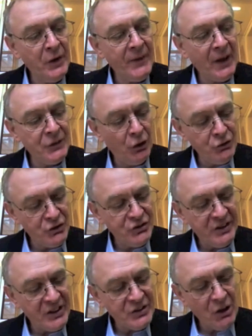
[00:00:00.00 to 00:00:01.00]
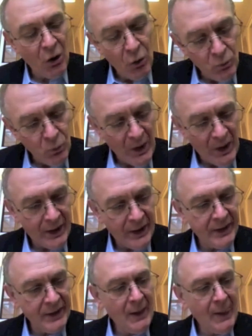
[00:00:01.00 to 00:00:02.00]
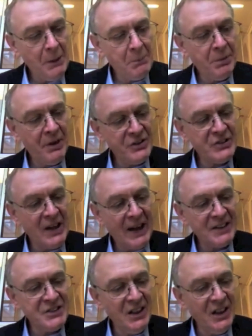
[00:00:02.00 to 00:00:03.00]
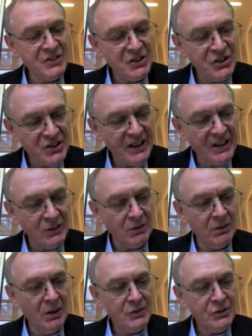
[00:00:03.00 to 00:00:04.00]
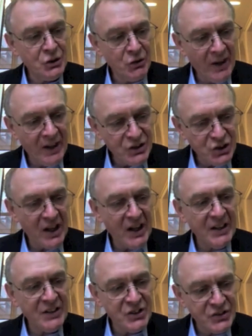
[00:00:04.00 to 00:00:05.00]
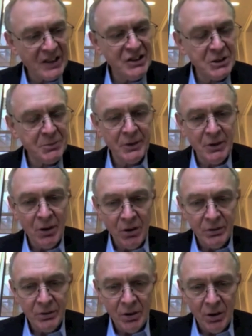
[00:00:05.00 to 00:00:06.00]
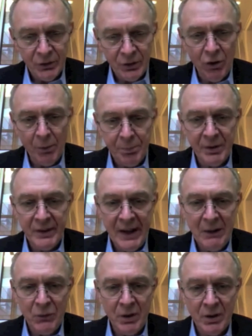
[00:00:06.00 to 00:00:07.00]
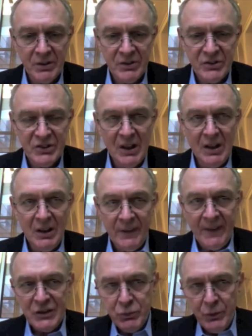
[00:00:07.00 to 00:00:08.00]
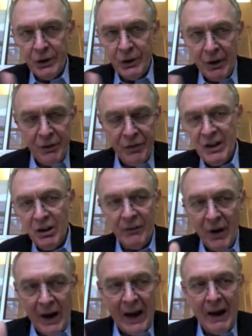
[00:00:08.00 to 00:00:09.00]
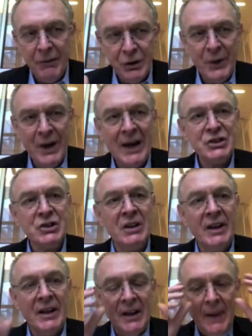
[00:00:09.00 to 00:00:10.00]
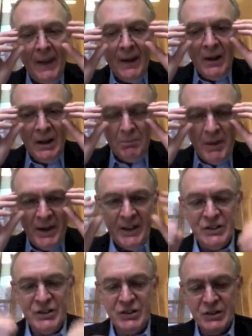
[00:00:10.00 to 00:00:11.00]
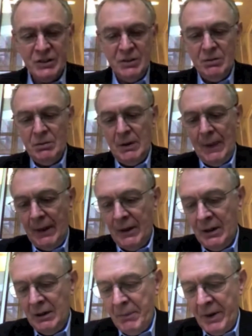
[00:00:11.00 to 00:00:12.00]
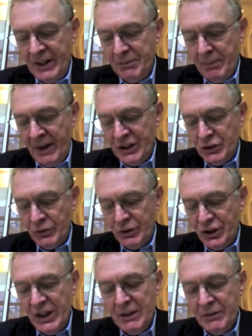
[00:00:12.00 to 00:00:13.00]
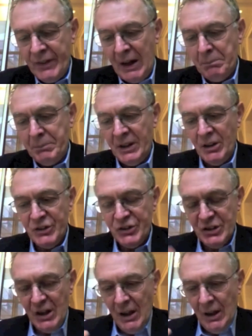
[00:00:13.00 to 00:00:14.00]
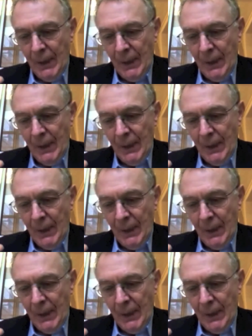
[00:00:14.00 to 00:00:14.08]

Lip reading: for doing that, not just in its own way, but as acting as a signal to try and change sentiment on corporate networks. And that's what we've got to think of. How do we actually manage to achieve that? Because